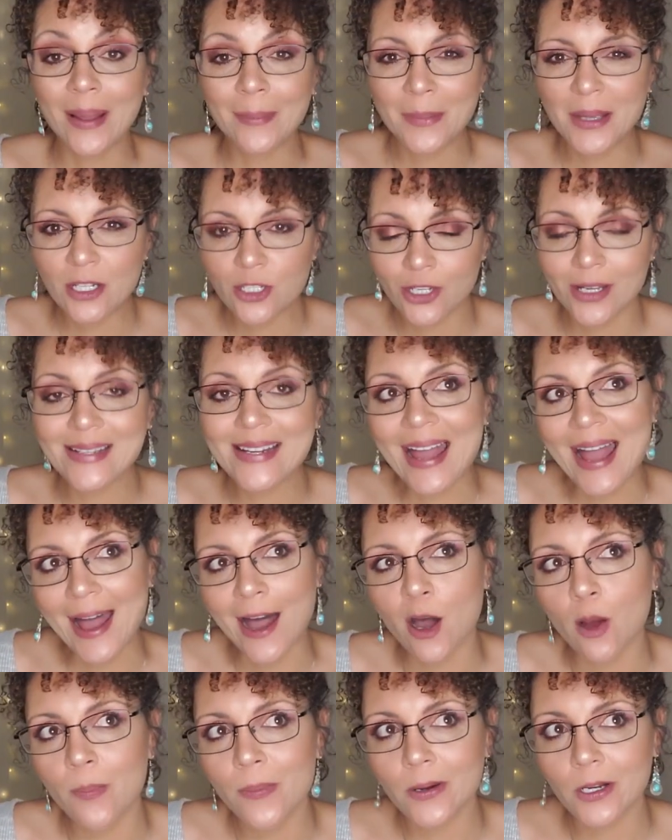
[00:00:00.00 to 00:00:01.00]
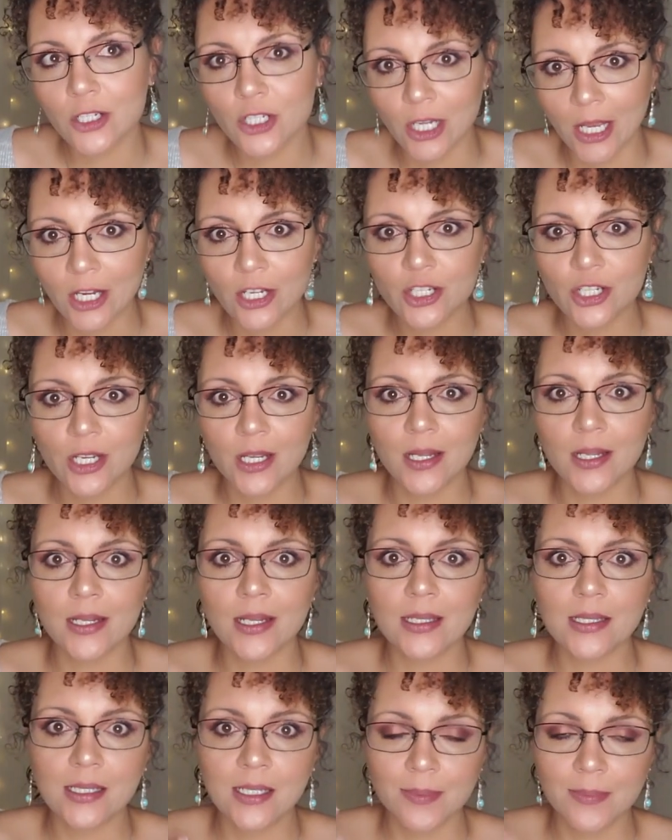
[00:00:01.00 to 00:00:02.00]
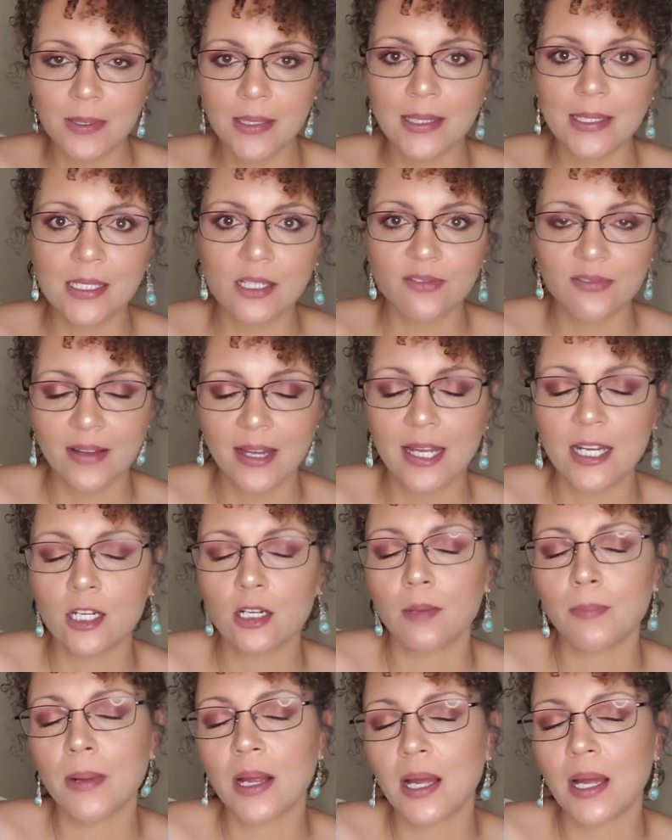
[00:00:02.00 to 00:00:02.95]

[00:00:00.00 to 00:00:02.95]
I mentioned how projection is typically defined